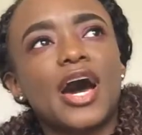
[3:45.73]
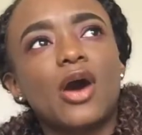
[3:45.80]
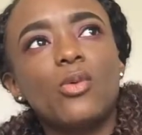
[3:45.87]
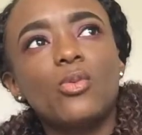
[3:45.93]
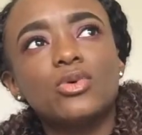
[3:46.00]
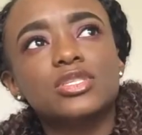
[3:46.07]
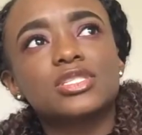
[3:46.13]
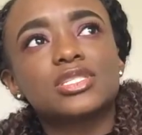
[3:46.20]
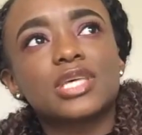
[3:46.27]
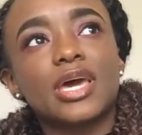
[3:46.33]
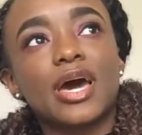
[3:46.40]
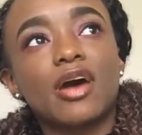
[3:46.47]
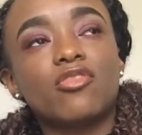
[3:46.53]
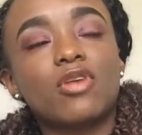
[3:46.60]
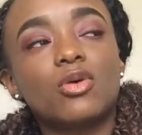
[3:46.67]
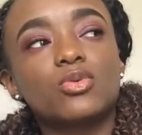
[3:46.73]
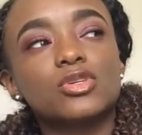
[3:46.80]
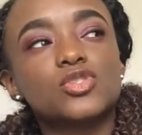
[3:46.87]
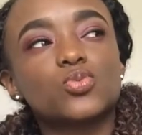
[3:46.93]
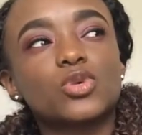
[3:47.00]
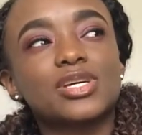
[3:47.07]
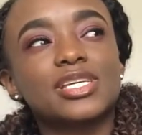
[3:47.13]
I would say I've
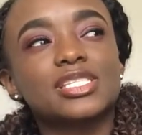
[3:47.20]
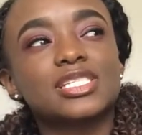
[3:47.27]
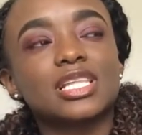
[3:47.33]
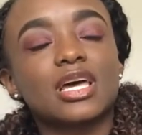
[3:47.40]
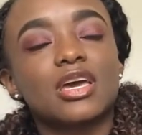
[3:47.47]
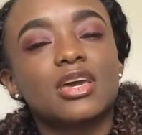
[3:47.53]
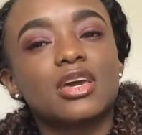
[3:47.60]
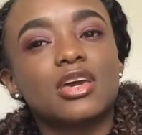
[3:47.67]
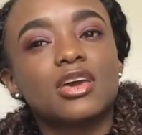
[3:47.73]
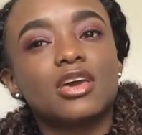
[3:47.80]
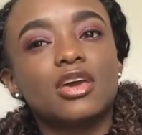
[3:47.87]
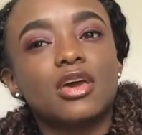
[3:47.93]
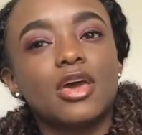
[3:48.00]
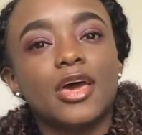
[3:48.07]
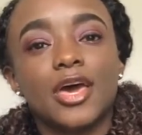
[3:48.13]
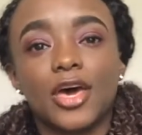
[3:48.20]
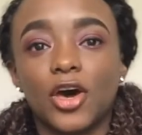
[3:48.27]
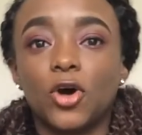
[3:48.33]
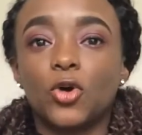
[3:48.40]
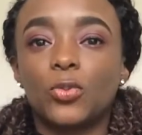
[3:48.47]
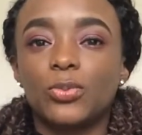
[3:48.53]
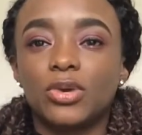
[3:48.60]
always wanted to like
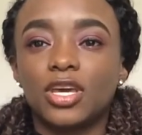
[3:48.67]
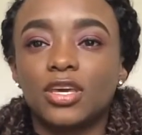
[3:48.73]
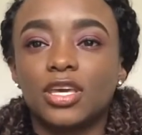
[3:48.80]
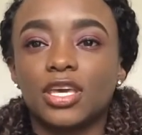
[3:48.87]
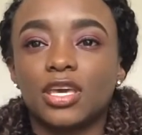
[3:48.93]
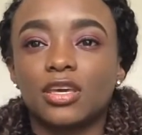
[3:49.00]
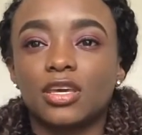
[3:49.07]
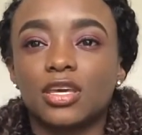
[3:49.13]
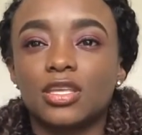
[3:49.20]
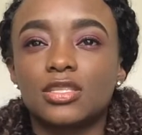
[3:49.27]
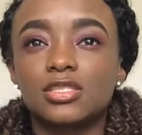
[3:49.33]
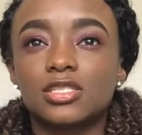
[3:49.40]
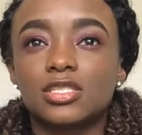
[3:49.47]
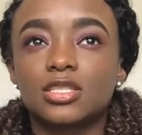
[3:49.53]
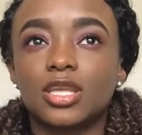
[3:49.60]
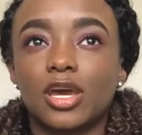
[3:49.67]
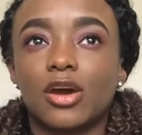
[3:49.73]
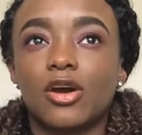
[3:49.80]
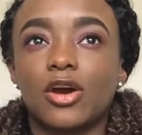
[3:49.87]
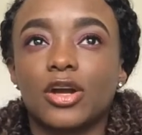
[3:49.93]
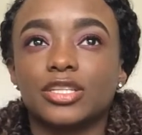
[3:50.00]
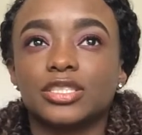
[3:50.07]
help kids
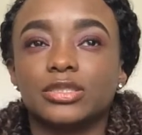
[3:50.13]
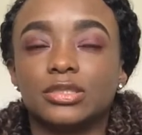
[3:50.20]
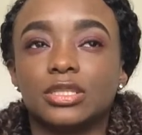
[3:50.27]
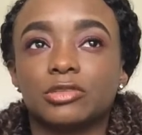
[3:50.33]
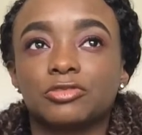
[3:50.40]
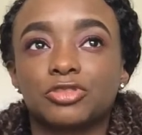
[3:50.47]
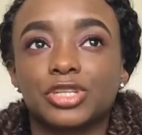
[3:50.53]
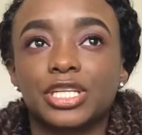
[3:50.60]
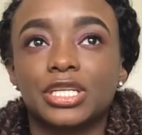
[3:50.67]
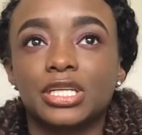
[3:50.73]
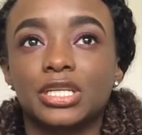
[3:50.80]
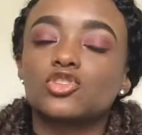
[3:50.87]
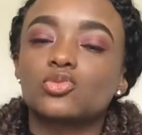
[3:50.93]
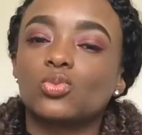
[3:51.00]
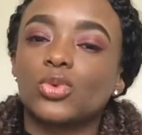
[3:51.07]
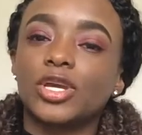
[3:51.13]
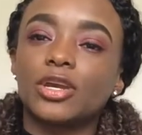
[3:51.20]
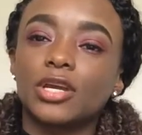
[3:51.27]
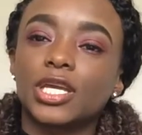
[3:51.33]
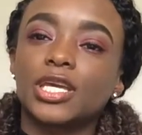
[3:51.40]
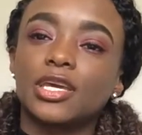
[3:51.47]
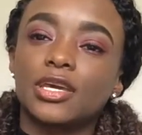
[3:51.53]
that are different,
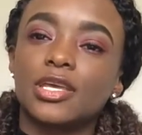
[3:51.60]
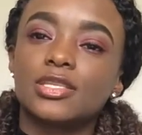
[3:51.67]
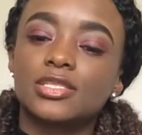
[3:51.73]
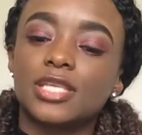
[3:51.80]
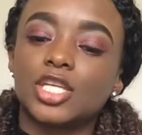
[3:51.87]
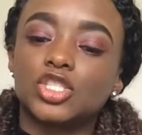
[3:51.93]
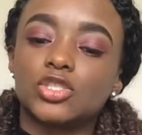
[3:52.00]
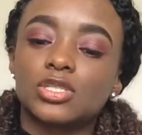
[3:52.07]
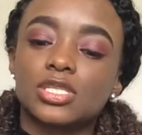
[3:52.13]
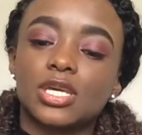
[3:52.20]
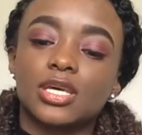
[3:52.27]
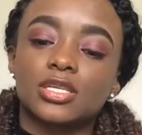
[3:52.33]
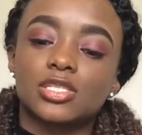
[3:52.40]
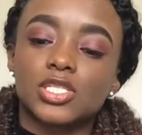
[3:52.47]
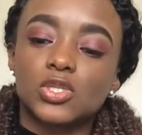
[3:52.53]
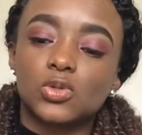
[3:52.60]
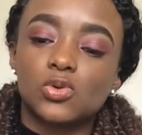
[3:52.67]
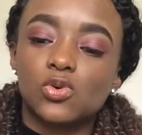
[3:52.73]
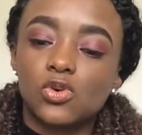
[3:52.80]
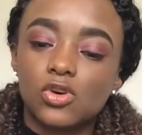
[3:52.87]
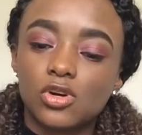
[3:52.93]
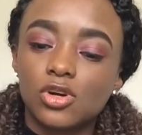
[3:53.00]
weird kids that you see at
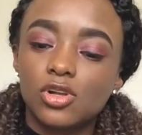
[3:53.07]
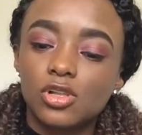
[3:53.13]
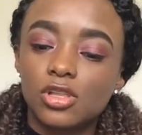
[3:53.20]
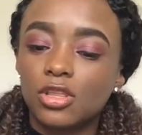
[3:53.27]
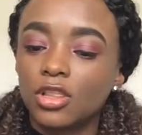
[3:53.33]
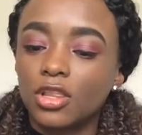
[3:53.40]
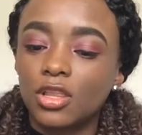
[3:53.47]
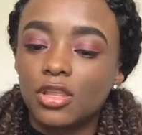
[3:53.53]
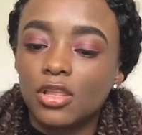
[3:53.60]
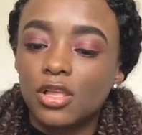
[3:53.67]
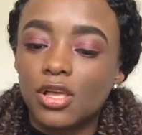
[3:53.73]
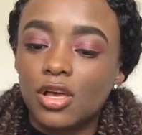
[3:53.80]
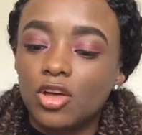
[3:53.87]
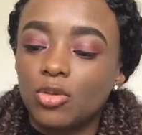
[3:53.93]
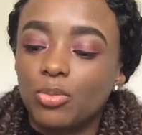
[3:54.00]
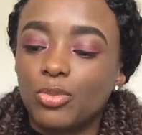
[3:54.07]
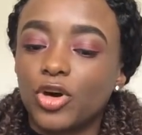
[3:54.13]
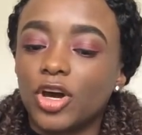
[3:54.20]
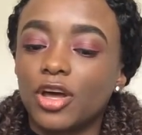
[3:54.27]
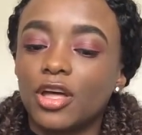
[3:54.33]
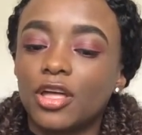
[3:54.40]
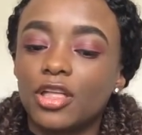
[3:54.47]
school,
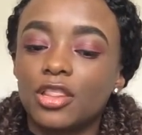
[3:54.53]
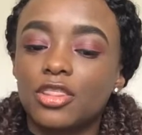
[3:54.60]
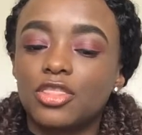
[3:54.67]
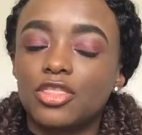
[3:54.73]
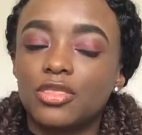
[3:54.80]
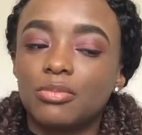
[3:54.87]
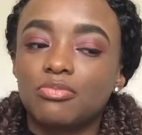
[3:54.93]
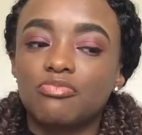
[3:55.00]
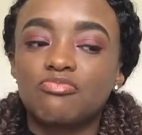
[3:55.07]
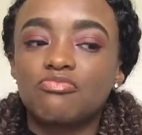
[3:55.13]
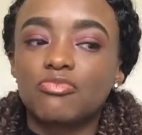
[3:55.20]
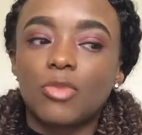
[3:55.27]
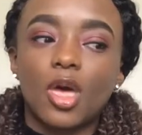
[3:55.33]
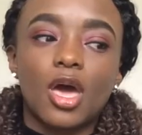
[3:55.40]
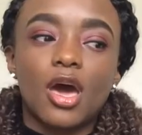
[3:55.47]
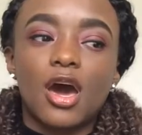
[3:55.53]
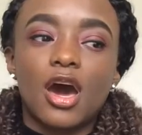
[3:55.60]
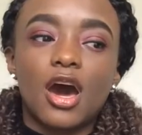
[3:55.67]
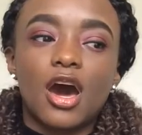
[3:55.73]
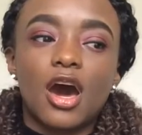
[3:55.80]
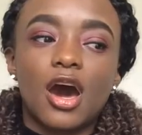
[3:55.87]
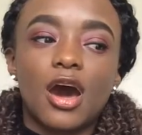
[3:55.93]
but
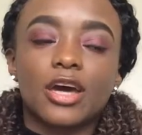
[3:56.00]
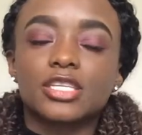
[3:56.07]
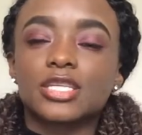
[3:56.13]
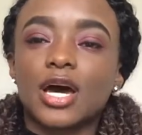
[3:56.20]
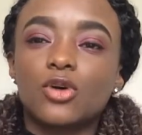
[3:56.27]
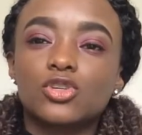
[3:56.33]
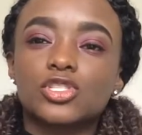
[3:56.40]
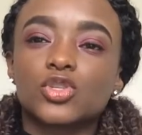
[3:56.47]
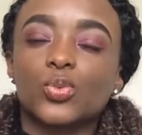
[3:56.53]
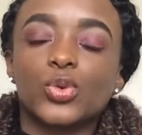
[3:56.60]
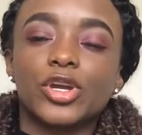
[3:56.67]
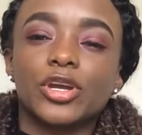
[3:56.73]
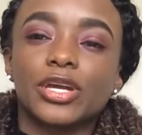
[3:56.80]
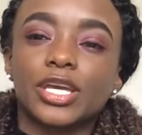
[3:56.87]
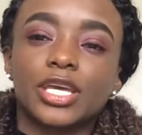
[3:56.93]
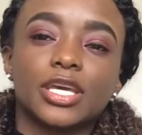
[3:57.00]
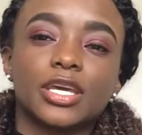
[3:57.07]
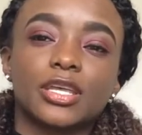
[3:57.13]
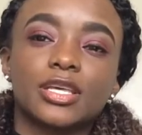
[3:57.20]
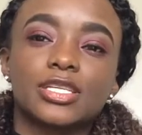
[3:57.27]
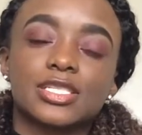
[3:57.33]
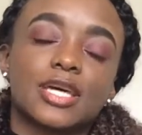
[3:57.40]
because I was the weird
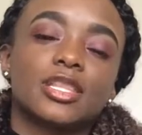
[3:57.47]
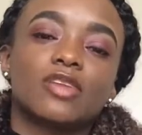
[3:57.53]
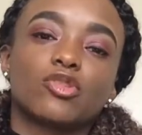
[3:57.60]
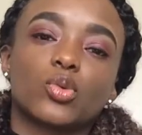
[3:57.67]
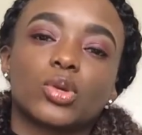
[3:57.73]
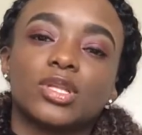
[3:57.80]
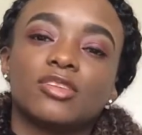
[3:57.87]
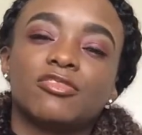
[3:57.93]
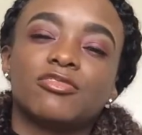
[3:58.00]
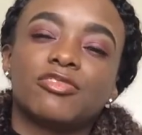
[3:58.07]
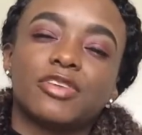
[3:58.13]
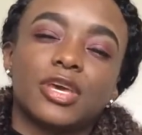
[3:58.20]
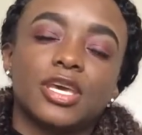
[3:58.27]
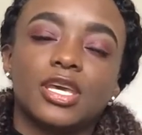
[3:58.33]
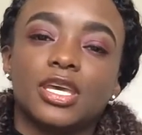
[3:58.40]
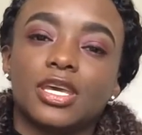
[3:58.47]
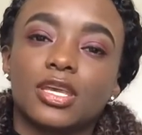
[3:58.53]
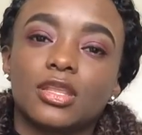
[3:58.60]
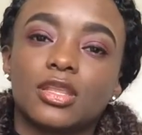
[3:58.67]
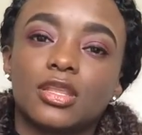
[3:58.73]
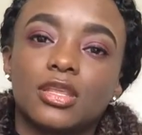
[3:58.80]
kid, because I never really fit in.